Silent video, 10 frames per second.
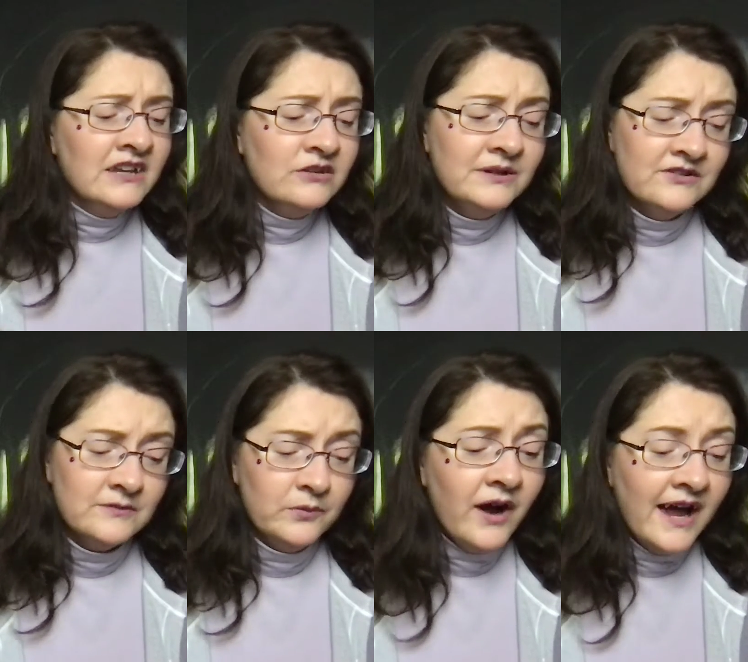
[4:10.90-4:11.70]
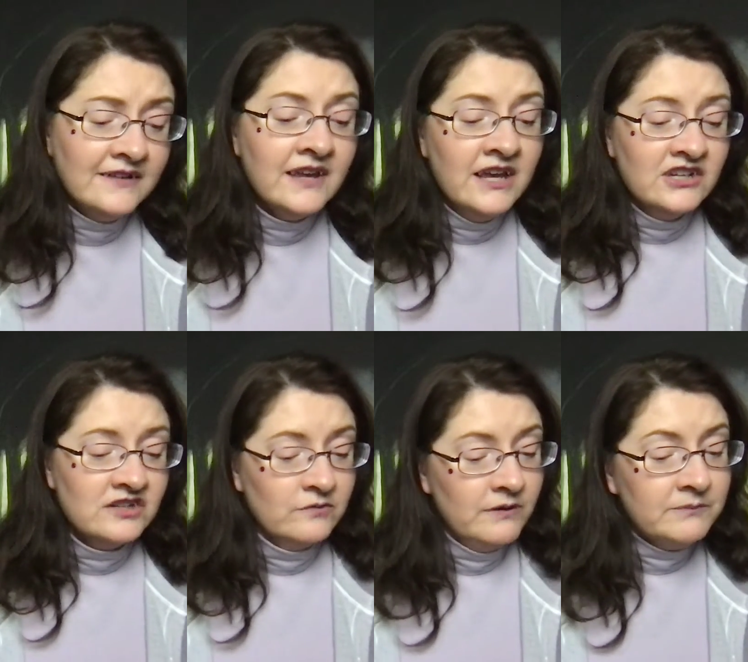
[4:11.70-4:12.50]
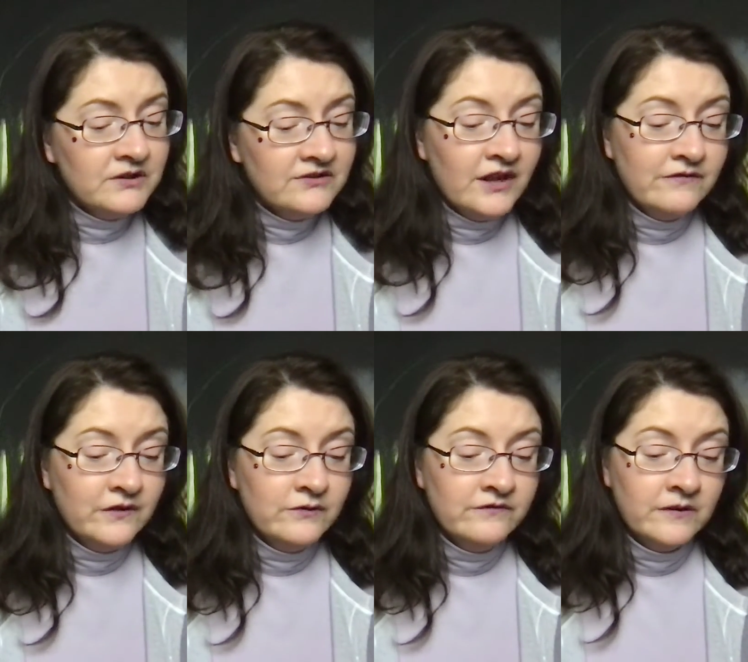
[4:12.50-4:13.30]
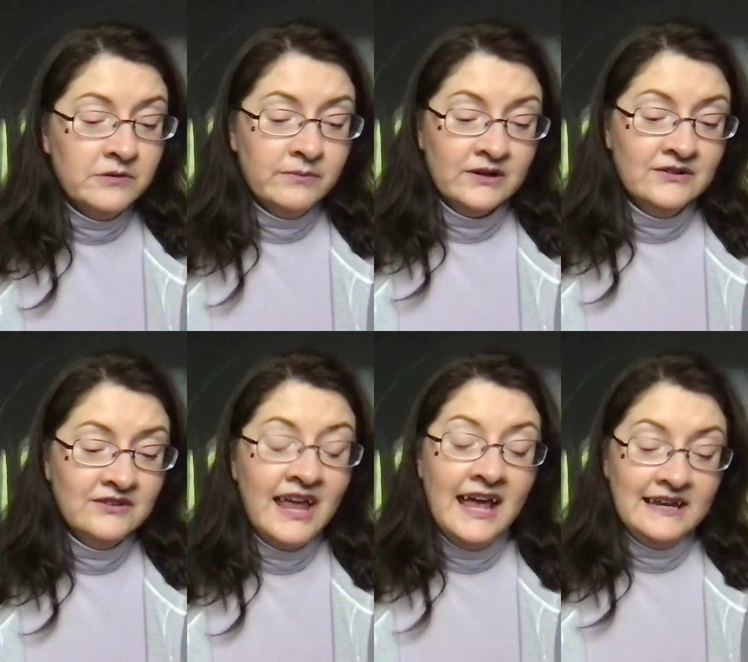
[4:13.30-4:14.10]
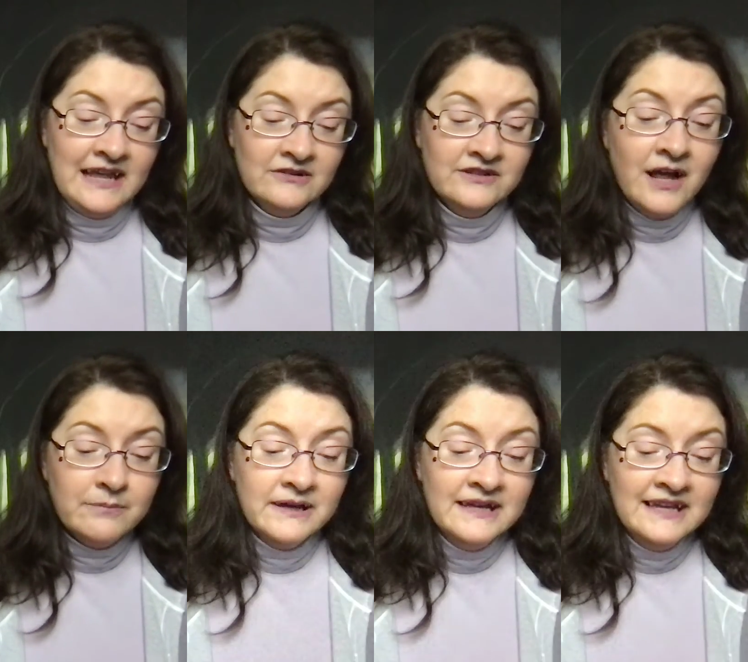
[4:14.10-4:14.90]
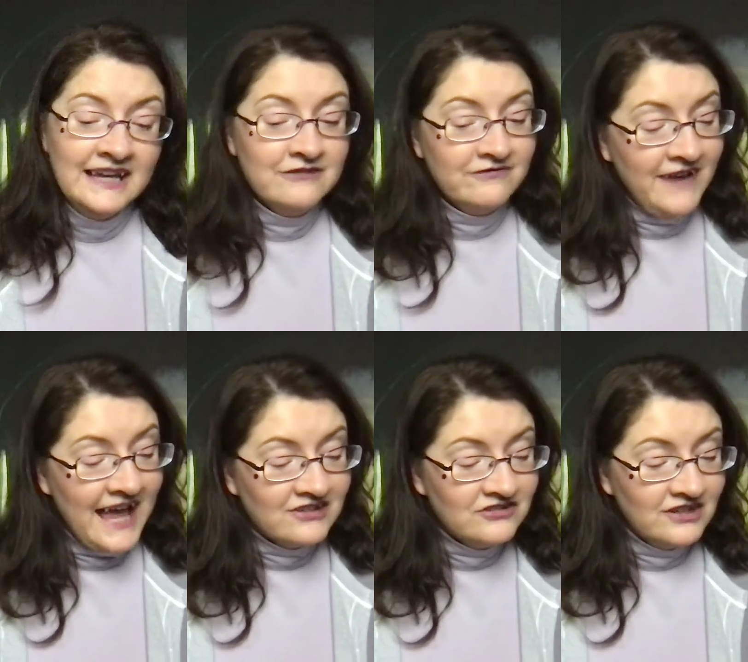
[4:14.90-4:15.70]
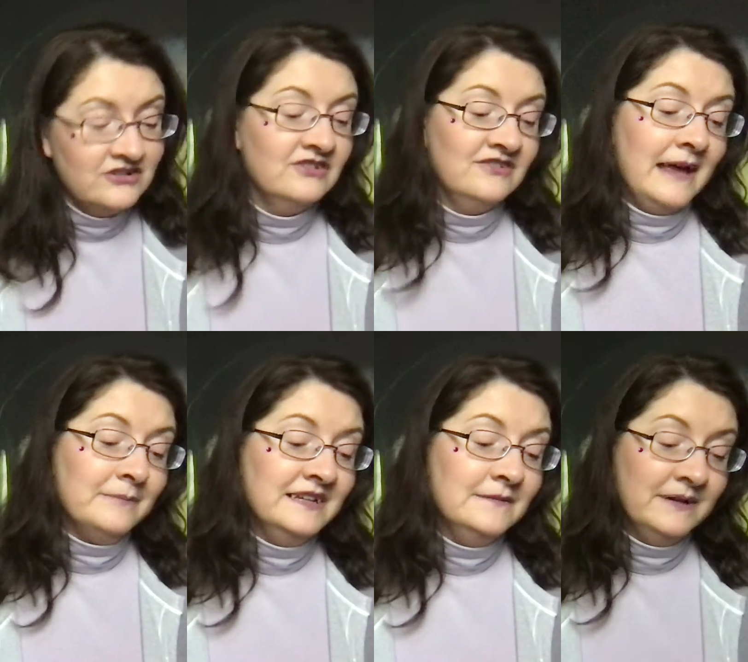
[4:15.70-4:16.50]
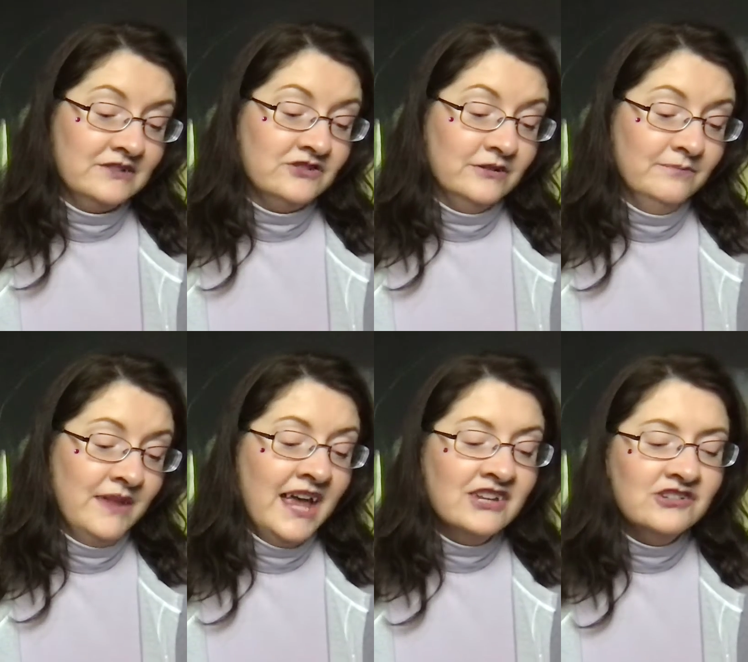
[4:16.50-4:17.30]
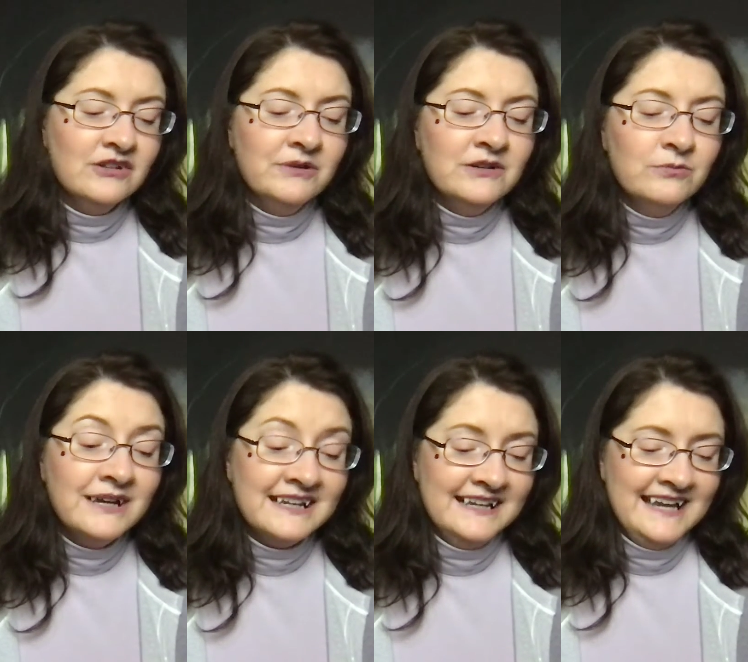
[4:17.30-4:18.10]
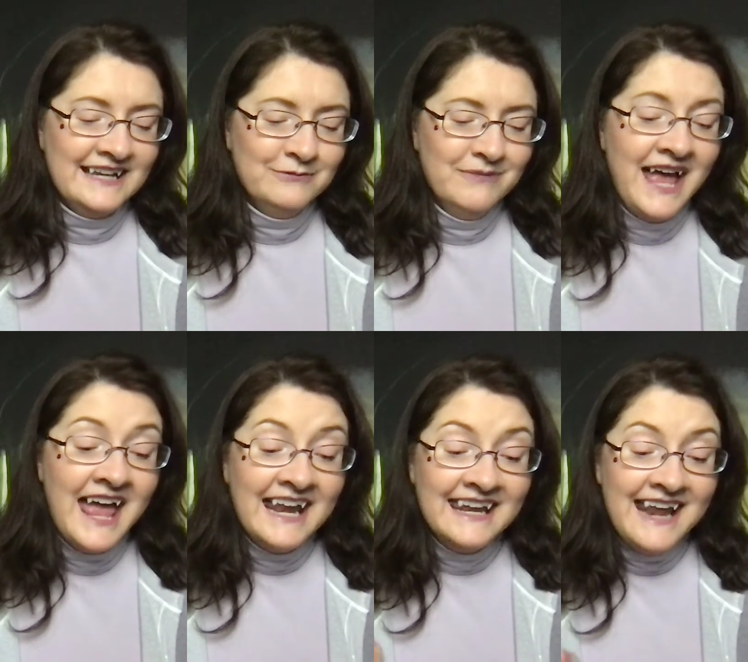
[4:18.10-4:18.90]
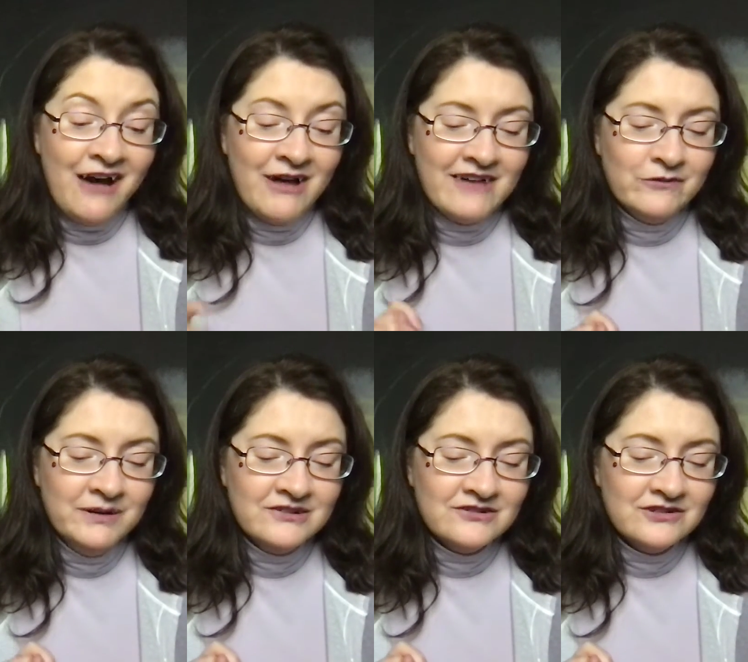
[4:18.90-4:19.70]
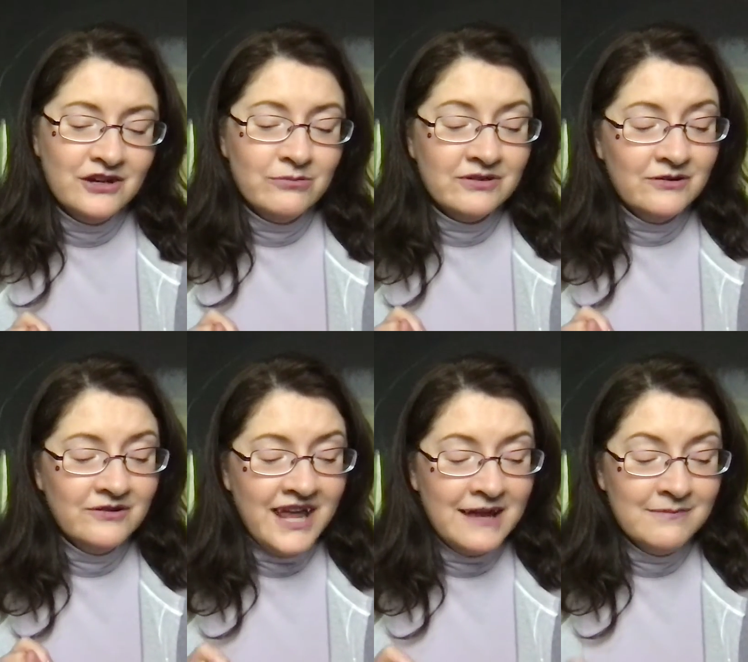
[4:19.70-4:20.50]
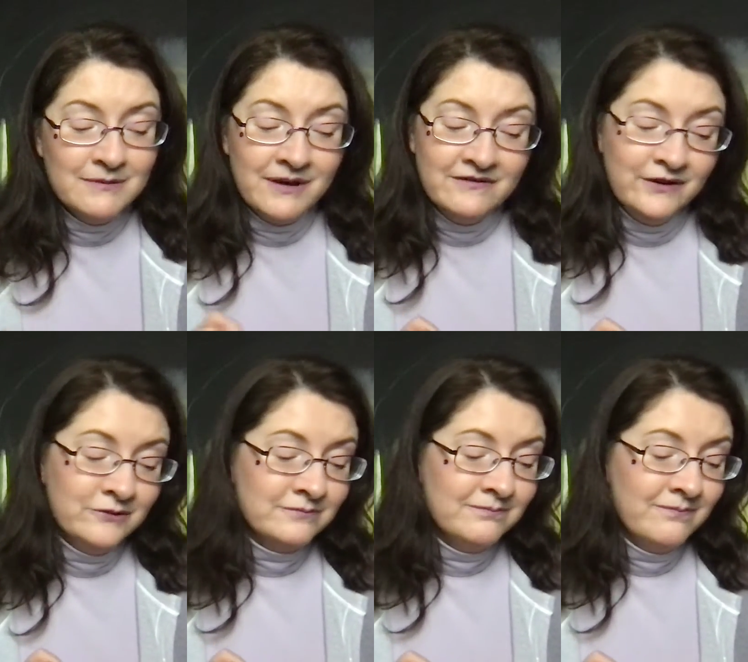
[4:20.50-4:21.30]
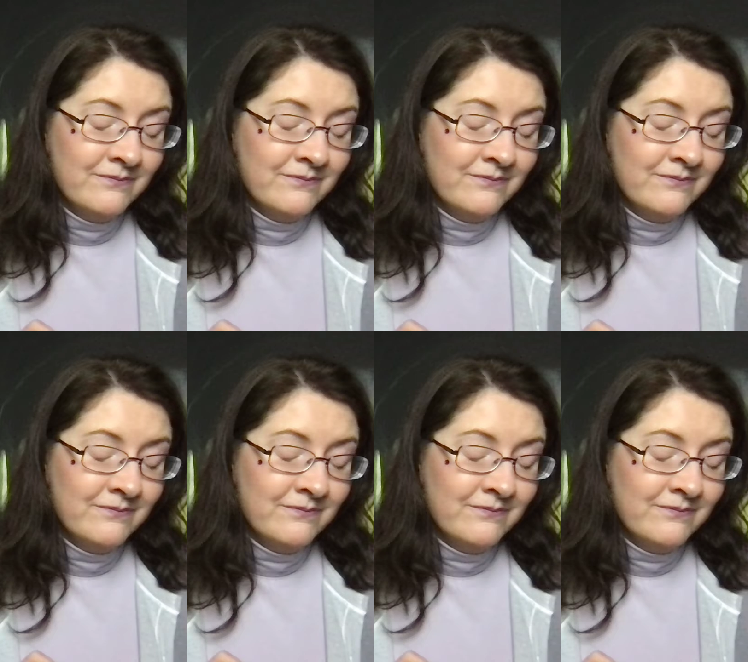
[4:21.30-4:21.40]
To his surprise, she whipped her cell phone from her purse and held it up. It flashed as she snapped his picture. She grinned wickedly at him. "Now I have a picture to go with your name in my phone."